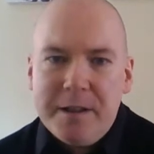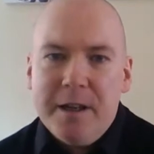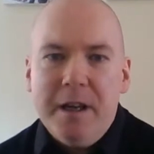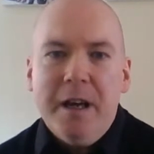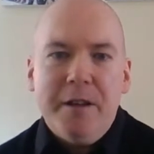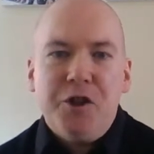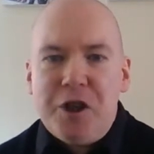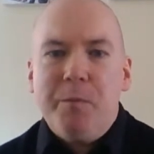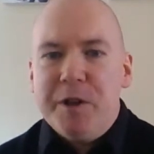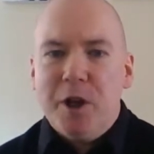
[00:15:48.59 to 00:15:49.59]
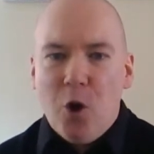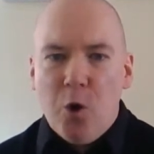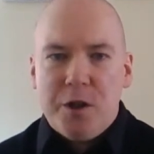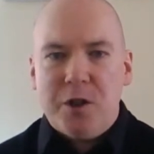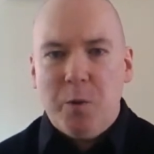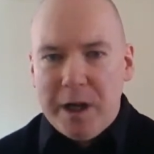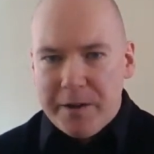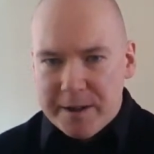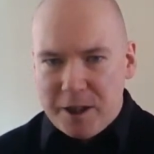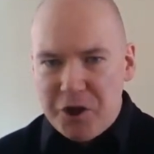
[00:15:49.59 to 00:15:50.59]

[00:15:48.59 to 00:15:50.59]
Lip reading: the sheep and the goats, where there's a